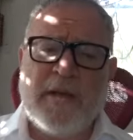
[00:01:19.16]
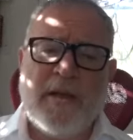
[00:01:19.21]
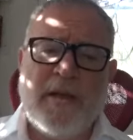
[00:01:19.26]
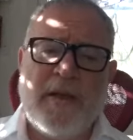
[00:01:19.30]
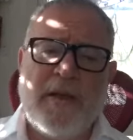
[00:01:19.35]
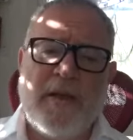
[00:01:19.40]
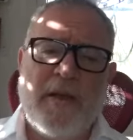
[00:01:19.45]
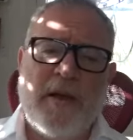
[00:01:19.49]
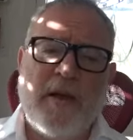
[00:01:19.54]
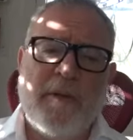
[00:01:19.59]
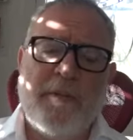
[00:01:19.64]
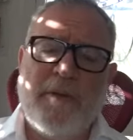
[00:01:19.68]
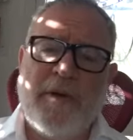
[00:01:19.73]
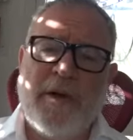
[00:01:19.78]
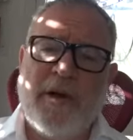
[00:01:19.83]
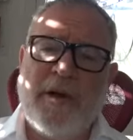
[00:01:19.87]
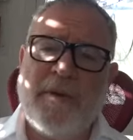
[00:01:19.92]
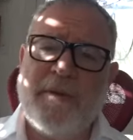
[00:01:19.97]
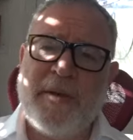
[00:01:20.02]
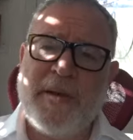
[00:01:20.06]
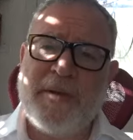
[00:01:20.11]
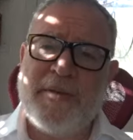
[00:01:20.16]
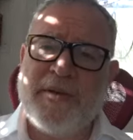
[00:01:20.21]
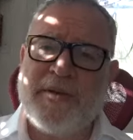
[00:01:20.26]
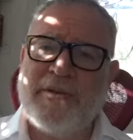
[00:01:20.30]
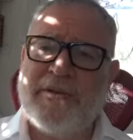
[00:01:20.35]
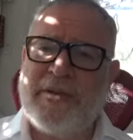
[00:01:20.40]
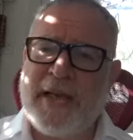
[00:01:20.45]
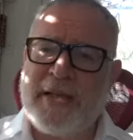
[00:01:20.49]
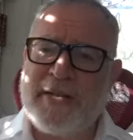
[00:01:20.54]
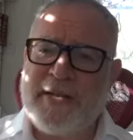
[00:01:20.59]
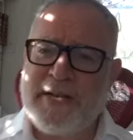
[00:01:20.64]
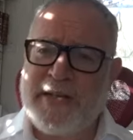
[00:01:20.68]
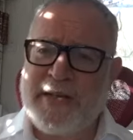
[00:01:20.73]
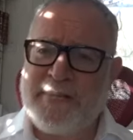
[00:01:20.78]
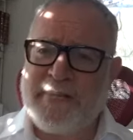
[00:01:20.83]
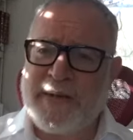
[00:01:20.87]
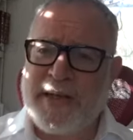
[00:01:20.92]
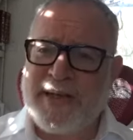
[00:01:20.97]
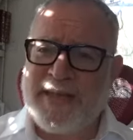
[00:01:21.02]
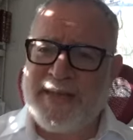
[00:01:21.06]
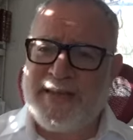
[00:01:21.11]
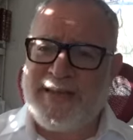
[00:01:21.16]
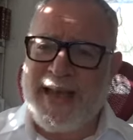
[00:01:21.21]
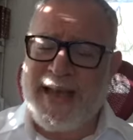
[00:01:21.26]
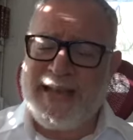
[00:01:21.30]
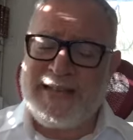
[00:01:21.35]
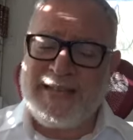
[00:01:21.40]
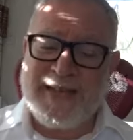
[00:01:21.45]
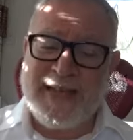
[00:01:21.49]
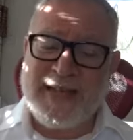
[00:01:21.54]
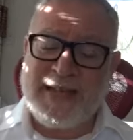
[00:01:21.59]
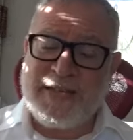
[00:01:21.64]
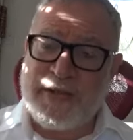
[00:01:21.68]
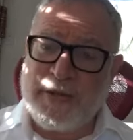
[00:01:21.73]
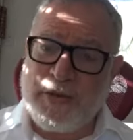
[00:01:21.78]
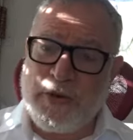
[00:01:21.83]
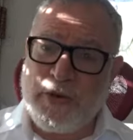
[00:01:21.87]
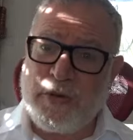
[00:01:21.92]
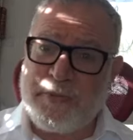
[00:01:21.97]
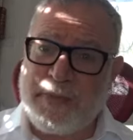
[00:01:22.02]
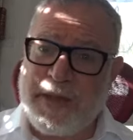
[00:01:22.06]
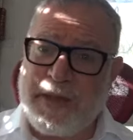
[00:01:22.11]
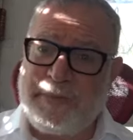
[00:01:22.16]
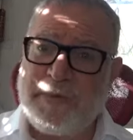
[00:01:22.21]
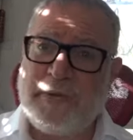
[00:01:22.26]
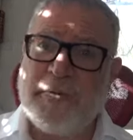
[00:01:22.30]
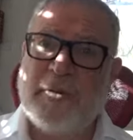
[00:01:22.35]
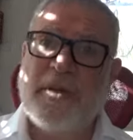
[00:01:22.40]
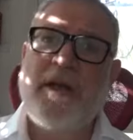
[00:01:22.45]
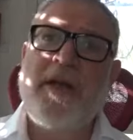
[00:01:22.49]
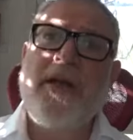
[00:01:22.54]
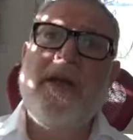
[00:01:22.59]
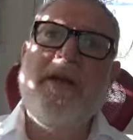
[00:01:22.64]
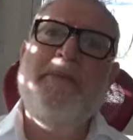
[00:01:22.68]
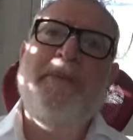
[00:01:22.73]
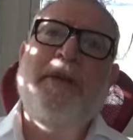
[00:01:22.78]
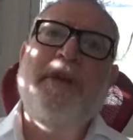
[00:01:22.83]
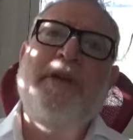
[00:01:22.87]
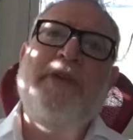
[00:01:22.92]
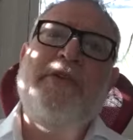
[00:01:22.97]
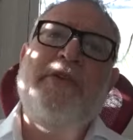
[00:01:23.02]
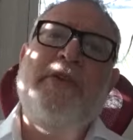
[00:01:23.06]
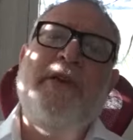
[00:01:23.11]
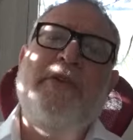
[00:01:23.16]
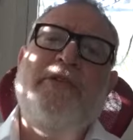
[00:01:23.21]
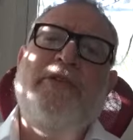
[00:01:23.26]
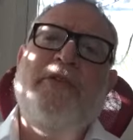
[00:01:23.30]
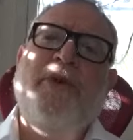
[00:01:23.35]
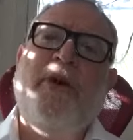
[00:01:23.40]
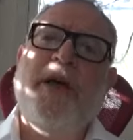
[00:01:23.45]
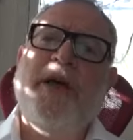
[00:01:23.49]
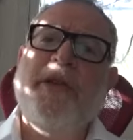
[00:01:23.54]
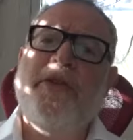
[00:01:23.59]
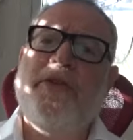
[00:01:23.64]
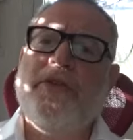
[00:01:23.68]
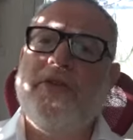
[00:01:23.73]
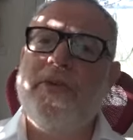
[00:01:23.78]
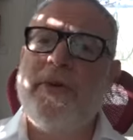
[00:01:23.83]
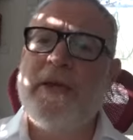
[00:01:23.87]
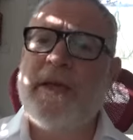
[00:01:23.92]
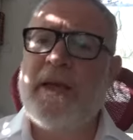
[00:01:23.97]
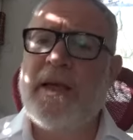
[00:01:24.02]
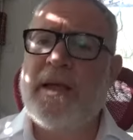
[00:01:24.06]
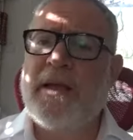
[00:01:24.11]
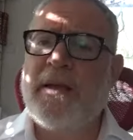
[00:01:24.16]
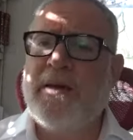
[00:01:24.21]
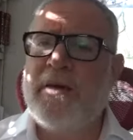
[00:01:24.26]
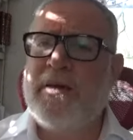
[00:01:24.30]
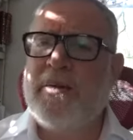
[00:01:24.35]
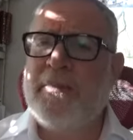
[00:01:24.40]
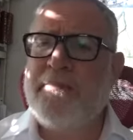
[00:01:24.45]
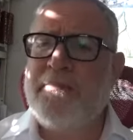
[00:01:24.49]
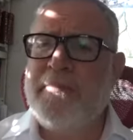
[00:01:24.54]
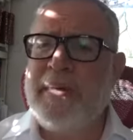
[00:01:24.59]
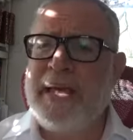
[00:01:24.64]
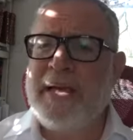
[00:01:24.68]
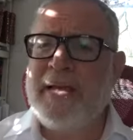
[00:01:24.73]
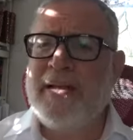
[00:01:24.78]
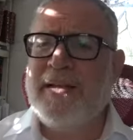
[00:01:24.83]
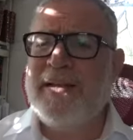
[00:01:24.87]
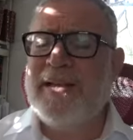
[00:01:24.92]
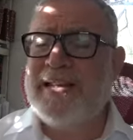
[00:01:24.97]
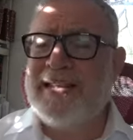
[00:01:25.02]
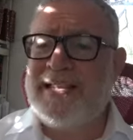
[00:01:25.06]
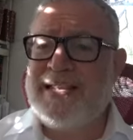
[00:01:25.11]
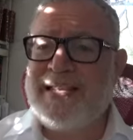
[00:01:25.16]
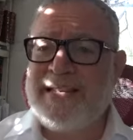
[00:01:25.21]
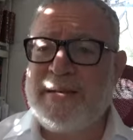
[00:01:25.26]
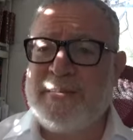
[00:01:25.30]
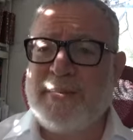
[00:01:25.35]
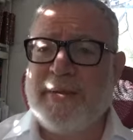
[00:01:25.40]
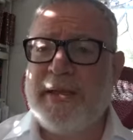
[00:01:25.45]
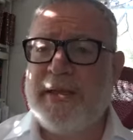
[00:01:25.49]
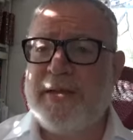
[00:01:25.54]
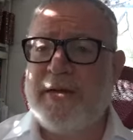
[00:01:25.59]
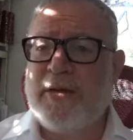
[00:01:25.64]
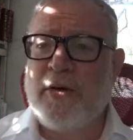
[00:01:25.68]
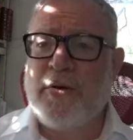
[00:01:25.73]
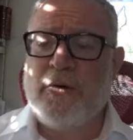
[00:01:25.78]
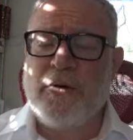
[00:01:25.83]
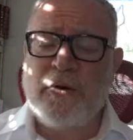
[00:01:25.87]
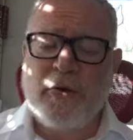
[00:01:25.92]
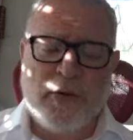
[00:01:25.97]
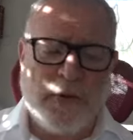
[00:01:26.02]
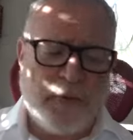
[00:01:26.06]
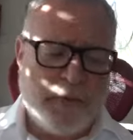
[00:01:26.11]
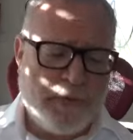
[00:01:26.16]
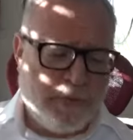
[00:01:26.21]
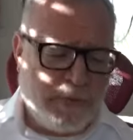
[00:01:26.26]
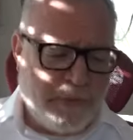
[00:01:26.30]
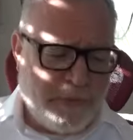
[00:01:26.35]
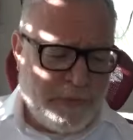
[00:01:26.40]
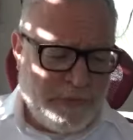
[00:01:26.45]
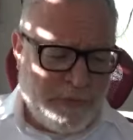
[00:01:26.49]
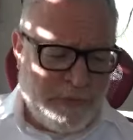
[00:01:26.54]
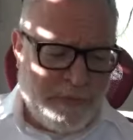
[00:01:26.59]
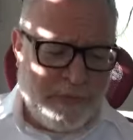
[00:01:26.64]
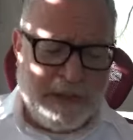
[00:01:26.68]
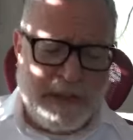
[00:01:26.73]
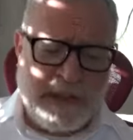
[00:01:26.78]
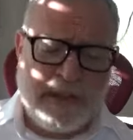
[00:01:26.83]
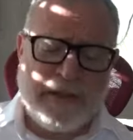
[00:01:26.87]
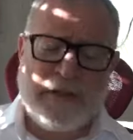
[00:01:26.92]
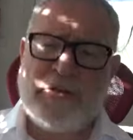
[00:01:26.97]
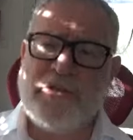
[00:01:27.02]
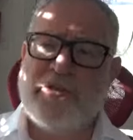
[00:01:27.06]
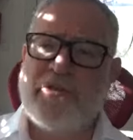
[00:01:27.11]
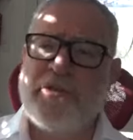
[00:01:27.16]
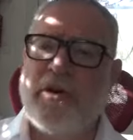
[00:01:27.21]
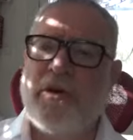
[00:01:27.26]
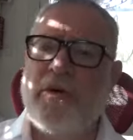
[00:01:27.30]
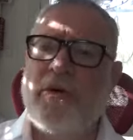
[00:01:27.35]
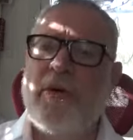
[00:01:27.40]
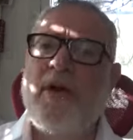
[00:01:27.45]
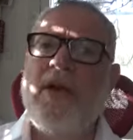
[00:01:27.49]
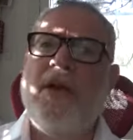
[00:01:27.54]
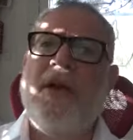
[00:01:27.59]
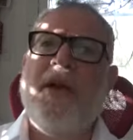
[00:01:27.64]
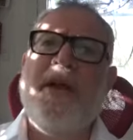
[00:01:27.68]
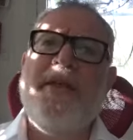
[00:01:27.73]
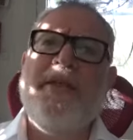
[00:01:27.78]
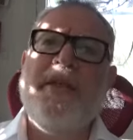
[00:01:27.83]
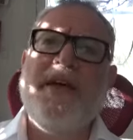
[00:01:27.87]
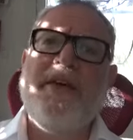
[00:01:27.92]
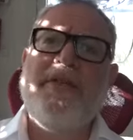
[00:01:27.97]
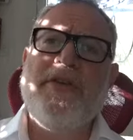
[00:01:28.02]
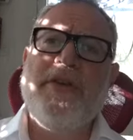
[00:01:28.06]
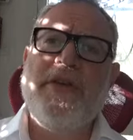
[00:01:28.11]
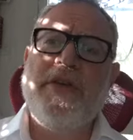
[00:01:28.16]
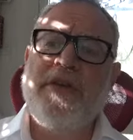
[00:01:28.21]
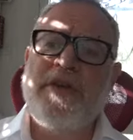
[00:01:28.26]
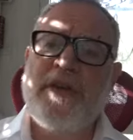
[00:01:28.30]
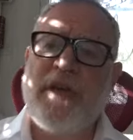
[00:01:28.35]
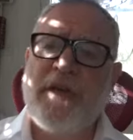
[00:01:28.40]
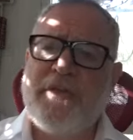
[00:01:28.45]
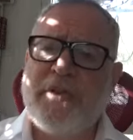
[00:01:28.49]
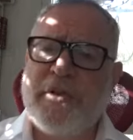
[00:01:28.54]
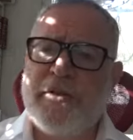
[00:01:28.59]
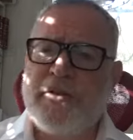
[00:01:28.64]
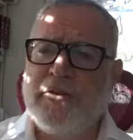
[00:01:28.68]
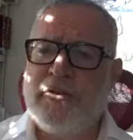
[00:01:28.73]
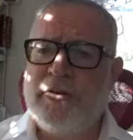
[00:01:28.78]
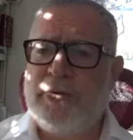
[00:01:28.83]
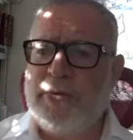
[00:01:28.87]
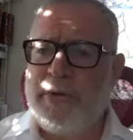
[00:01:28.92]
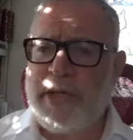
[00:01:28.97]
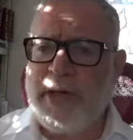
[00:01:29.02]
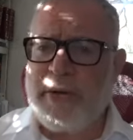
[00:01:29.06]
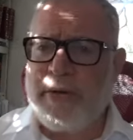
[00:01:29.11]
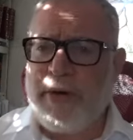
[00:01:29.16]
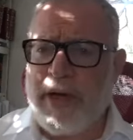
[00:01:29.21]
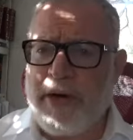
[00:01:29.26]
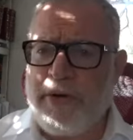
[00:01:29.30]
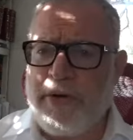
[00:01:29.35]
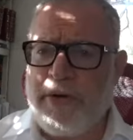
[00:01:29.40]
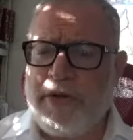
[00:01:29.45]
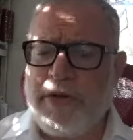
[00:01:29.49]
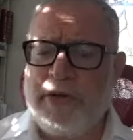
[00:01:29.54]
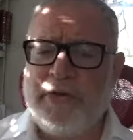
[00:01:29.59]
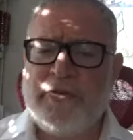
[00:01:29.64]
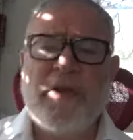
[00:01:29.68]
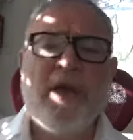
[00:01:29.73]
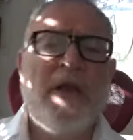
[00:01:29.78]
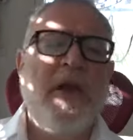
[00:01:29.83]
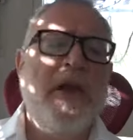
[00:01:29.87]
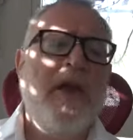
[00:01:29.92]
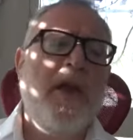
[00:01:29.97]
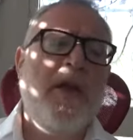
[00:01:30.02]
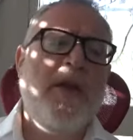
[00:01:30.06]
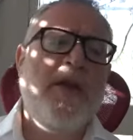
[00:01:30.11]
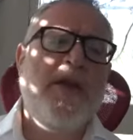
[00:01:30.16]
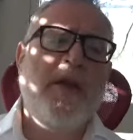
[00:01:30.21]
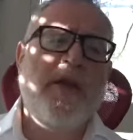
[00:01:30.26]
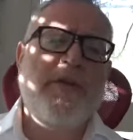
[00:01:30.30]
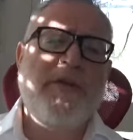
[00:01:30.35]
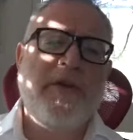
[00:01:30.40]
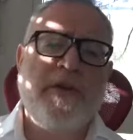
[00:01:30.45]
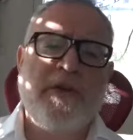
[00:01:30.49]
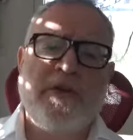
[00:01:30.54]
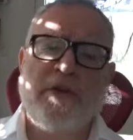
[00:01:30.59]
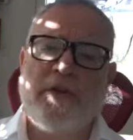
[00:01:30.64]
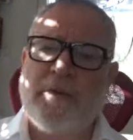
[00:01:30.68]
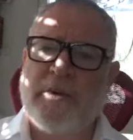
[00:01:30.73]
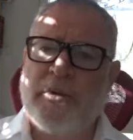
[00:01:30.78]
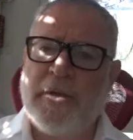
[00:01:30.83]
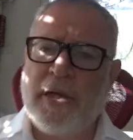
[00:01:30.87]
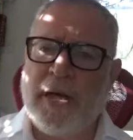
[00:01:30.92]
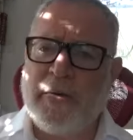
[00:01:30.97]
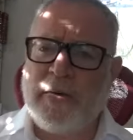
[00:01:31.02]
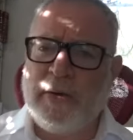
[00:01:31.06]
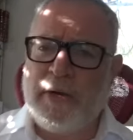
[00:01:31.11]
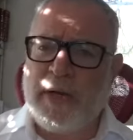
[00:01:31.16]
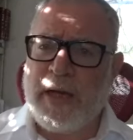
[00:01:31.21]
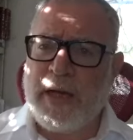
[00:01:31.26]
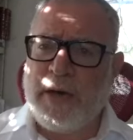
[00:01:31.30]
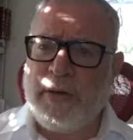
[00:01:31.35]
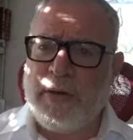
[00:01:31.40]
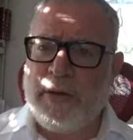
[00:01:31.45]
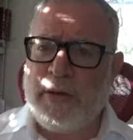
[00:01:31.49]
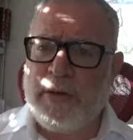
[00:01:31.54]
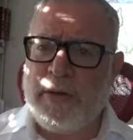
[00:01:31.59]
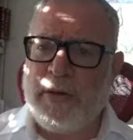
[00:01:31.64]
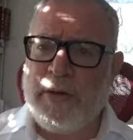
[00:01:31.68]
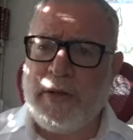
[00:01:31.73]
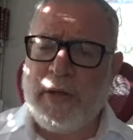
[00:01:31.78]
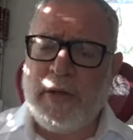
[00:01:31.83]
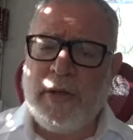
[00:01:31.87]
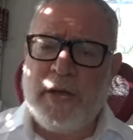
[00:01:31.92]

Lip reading: in this anti-Semitic attacks against their own people, because they're trying to, again, mingle and assimilate. Their whole goal is to assimilate, to show they have nothing to do with our heritage, nothing to do with our